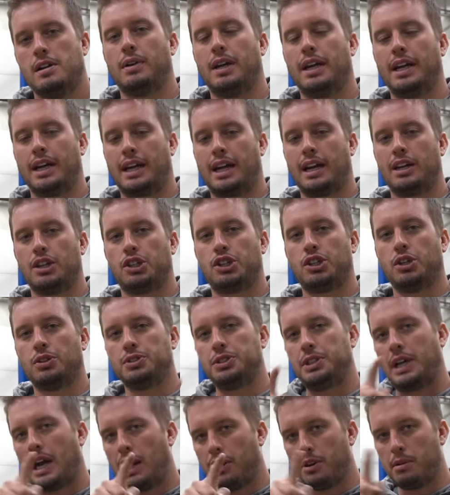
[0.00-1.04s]
And it kind of
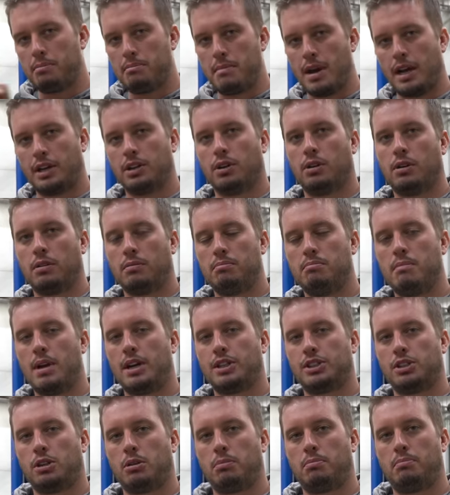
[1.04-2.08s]
shows you how to metal,
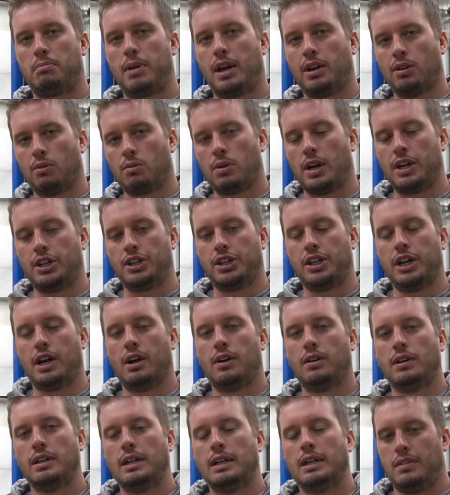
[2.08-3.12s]
measure pedal
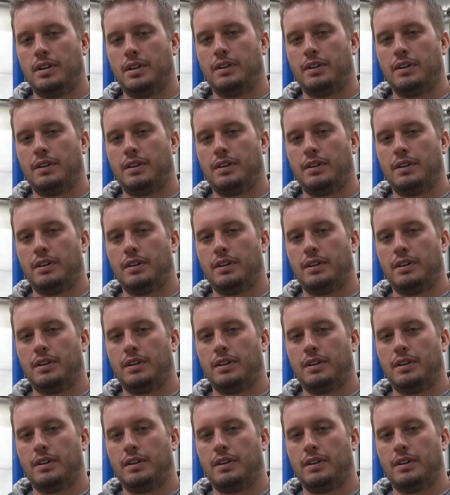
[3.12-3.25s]
ratio.